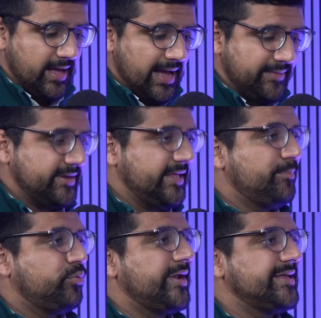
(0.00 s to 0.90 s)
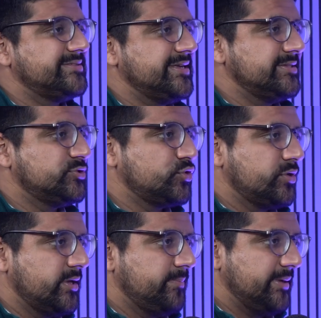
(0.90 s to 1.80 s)
And then he brings in
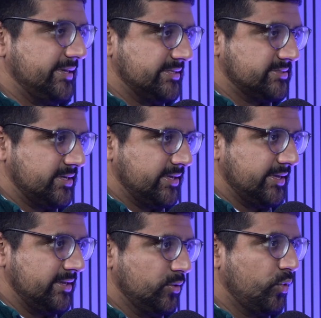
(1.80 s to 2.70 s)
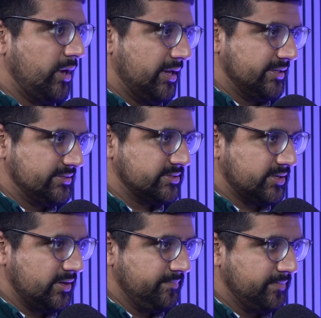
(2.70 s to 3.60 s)
Surah Bani Israel or
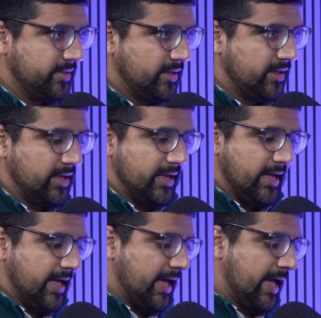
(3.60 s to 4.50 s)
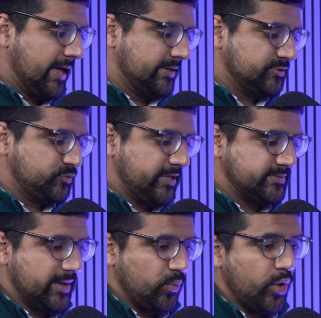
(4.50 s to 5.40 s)
Al-Isra and speaks
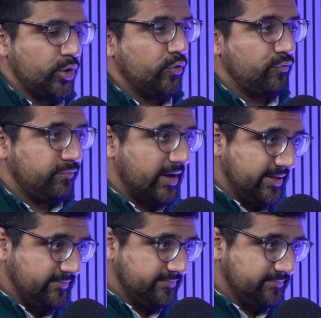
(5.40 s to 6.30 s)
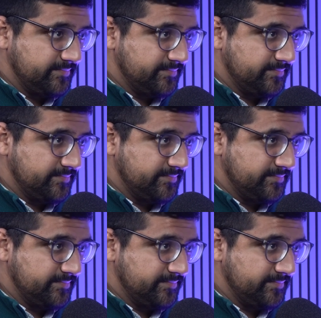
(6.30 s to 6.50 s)
about 105.